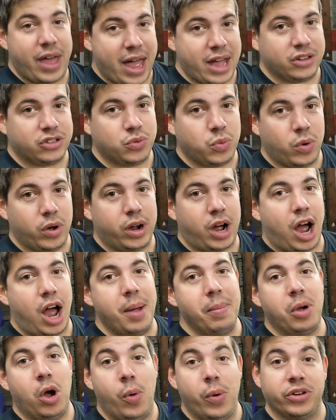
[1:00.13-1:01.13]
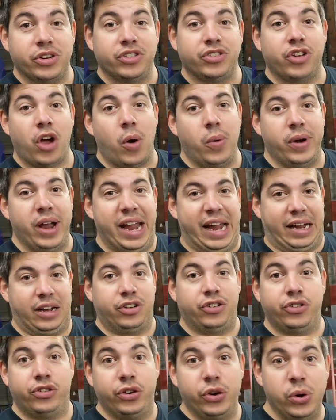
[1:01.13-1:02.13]
That's what I'm going to donate
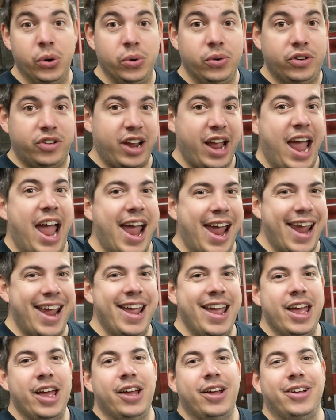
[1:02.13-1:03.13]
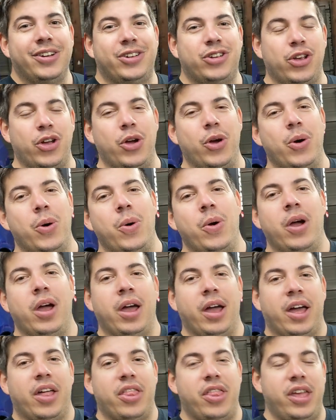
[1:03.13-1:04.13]
today to
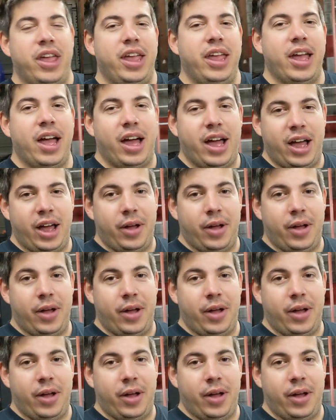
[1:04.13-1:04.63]
the